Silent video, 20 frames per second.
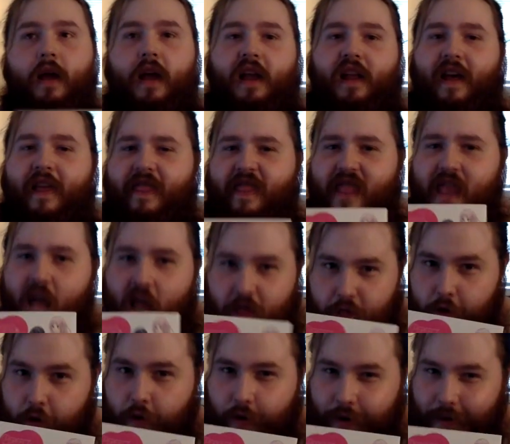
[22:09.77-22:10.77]
I think
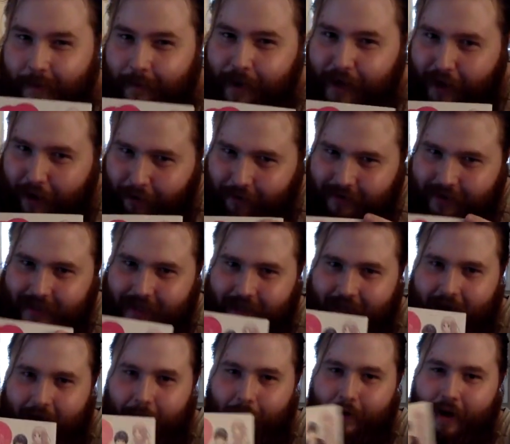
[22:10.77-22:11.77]
they're going to go to
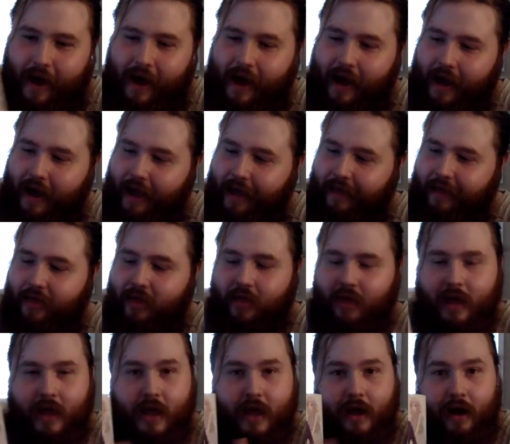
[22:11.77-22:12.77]
that way in
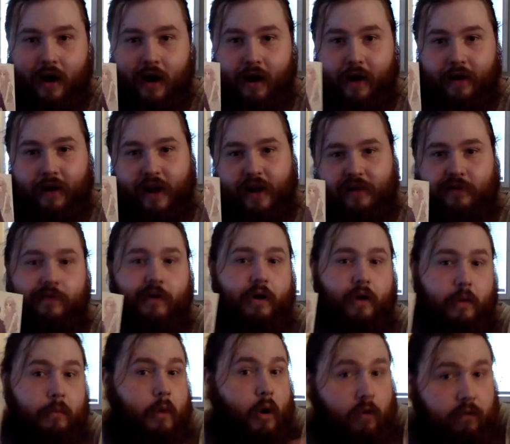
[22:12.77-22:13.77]
the next
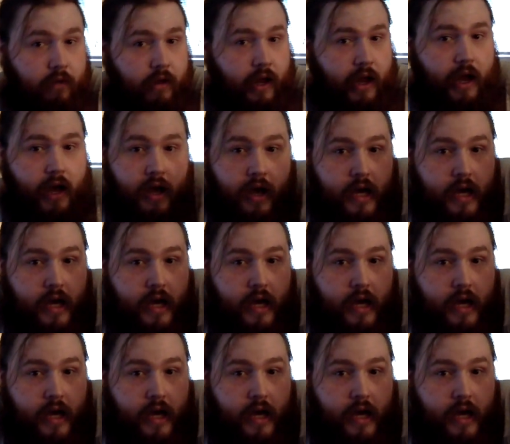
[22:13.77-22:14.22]
volume, hopefully.